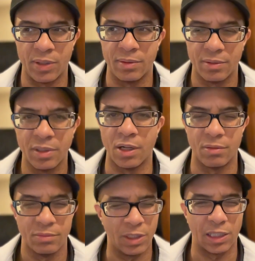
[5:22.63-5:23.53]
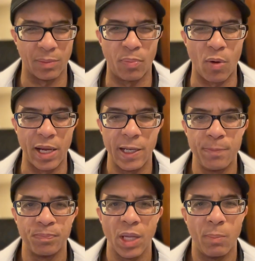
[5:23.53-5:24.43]
And you know, you get the point.
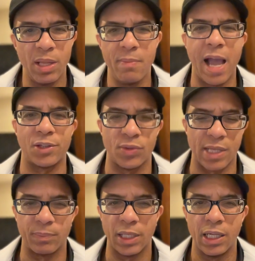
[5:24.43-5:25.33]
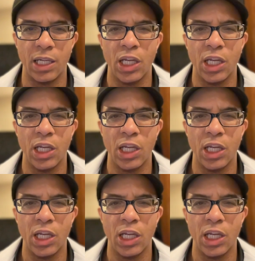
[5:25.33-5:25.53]
But let me ask you something.